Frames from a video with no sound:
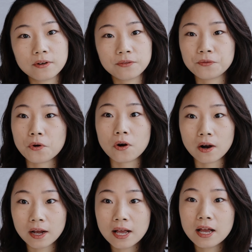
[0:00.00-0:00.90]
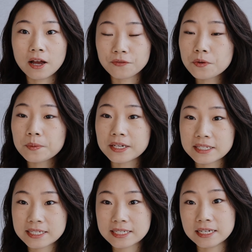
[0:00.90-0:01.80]
for a few
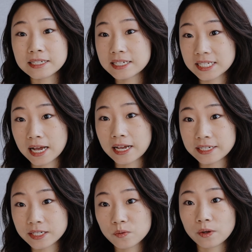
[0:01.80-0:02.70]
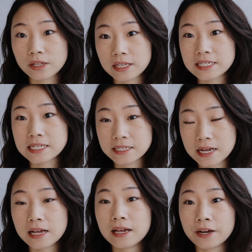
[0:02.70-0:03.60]
minutes and decide whether this is an
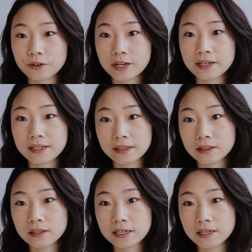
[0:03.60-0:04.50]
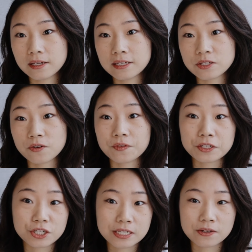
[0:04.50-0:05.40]
area that is of
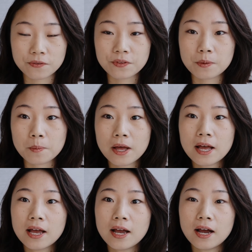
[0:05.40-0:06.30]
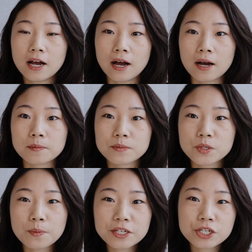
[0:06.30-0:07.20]
interest of them. So
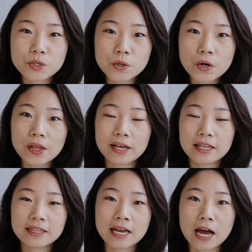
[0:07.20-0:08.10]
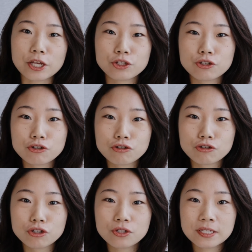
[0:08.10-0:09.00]
make sure that
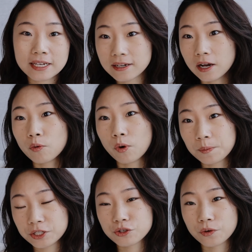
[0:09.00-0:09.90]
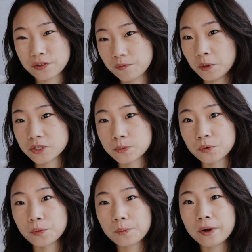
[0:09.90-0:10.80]
you get a warm intro if
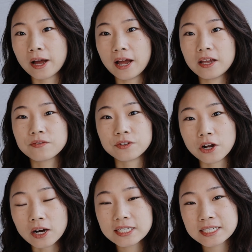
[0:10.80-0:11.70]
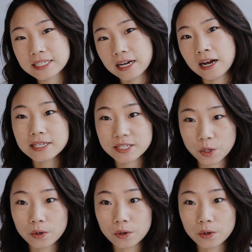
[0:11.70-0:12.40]
possible, but if not, it's